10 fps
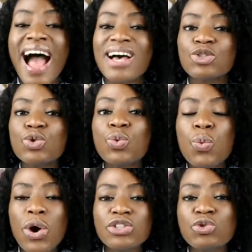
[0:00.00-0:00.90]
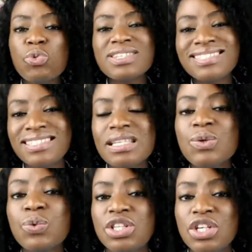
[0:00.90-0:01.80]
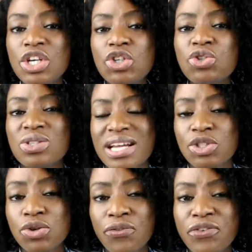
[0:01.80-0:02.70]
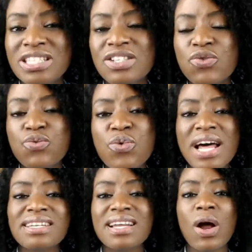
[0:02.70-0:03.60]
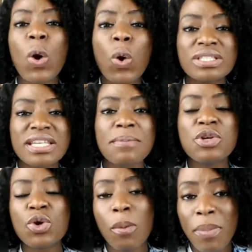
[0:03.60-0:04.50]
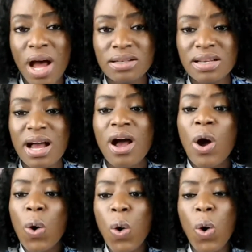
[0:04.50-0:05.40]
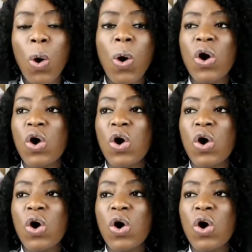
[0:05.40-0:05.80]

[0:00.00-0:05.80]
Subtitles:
as you work towards dealing with the issues that you're facing, rather than condemning your partner or